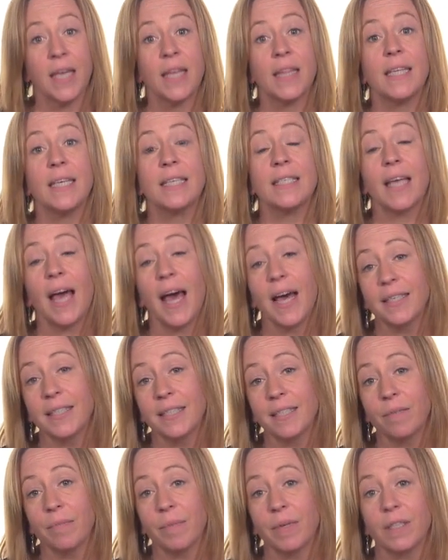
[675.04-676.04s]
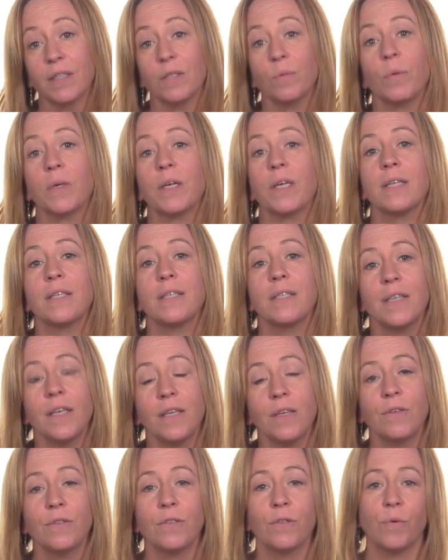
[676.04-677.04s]
These estimates will
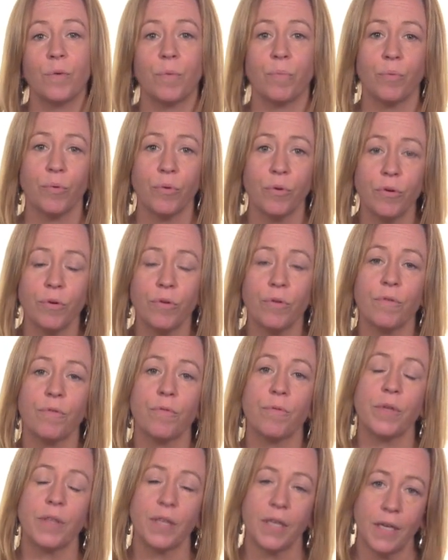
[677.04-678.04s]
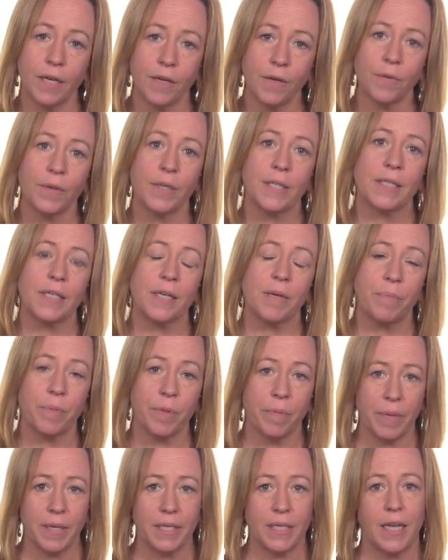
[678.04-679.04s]
continue to improve with increased
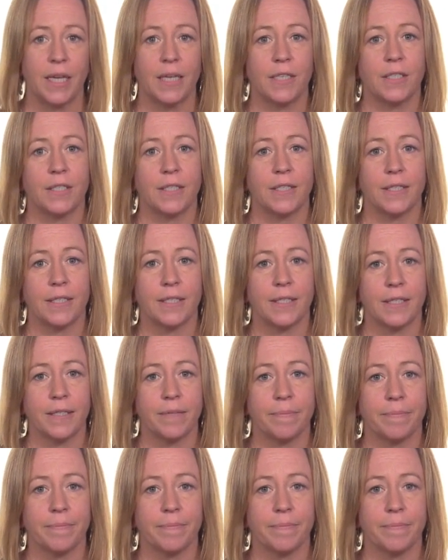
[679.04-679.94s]
implementations.